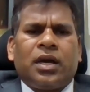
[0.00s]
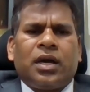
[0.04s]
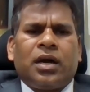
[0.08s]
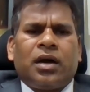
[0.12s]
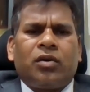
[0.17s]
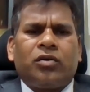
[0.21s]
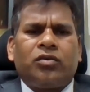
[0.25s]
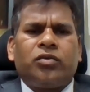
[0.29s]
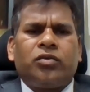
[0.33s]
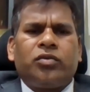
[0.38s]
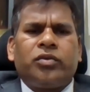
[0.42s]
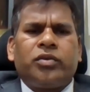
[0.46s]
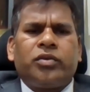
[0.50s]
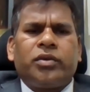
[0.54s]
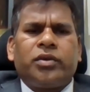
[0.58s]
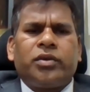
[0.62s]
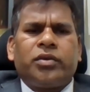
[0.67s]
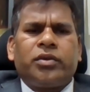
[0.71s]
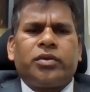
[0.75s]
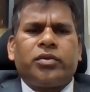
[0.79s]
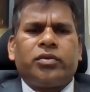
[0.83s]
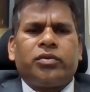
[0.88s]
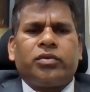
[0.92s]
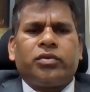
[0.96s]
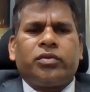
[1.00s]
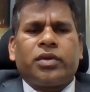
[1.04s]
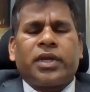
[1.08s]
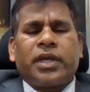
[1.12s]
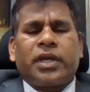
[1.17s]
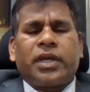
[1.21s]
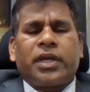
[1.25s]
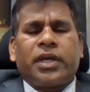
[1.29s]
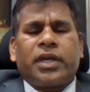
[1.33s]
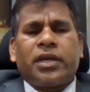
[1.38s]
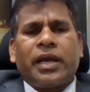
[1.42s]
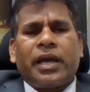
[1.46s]
How do you
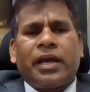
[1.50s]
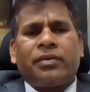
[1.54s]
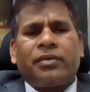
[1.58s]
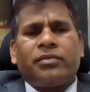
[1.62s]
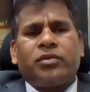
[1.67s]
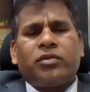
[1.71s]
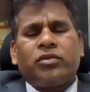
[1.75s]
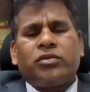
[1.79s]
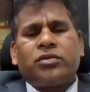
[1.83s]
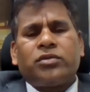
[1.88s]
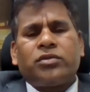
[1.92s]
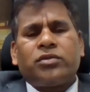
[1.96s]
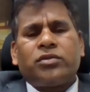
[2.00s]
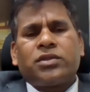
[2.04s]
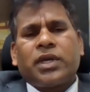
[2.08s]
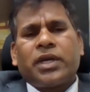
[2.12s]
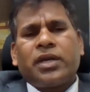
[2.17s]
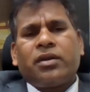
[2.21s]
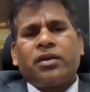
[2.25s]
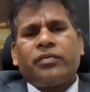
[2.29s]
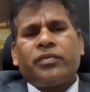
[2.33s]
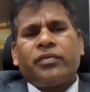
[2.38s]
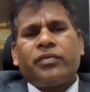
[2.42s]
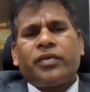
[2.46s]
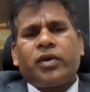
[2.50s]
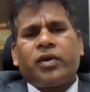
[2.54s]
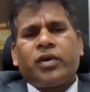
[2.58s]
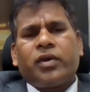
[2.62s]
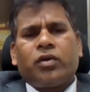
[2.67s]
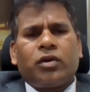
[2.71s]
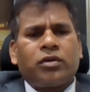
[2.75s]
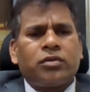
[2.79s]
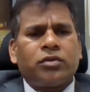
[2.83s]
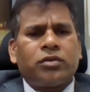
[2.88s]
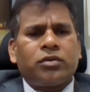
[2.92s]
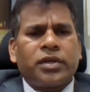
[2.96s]
can have those kind of a
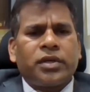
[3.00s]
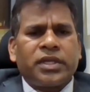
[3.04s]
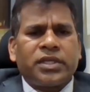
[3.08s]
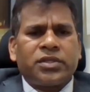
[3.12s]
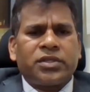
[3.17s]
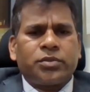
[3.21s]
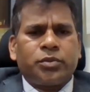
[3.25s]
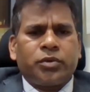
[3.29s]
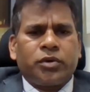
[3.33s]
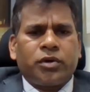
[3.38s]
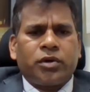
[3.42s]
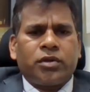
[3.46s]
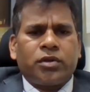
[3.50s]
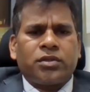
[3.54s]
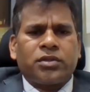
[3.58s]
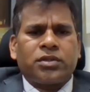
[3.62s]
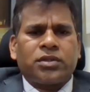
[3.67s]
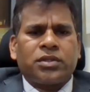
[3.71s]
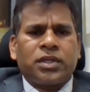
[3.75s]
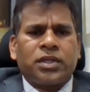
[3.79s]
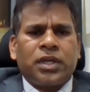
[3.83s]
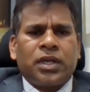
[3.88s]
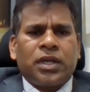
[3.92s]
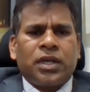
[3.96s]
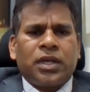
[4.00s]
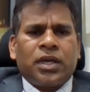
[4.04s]
auto response